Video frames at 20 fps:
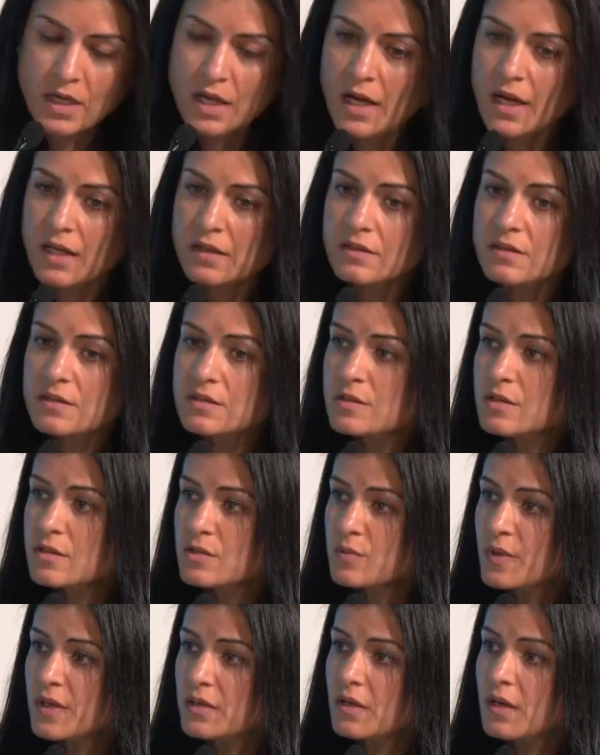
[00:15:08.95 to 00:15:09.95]
and this
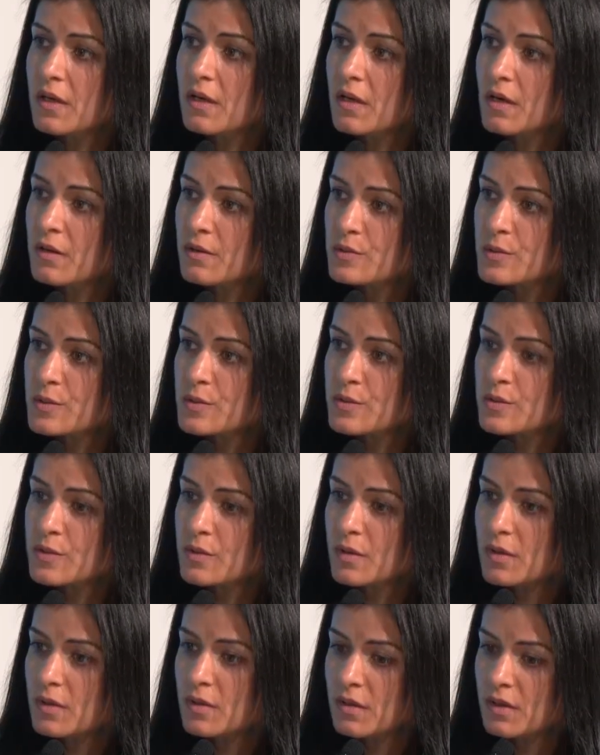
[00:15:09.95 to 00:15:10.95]
is what allows
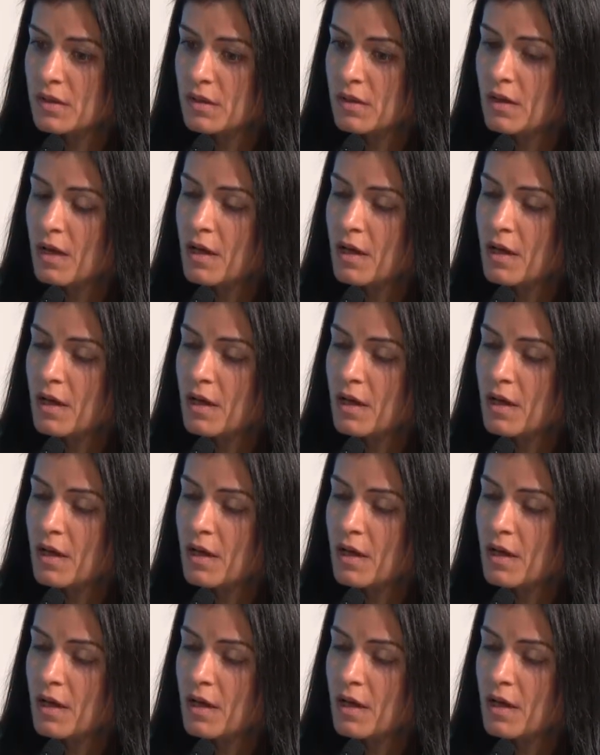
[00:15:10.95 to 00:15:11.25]
the